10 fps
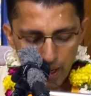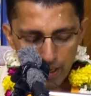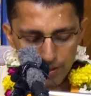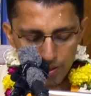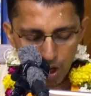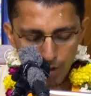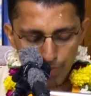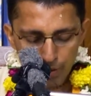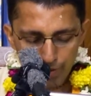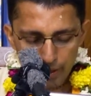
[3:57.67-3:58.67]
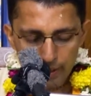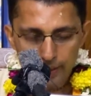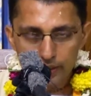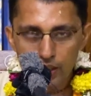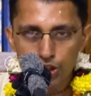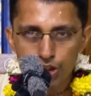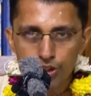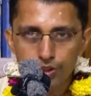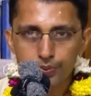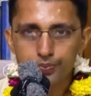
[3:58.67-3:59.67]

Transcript: he is not perfectly intelligent.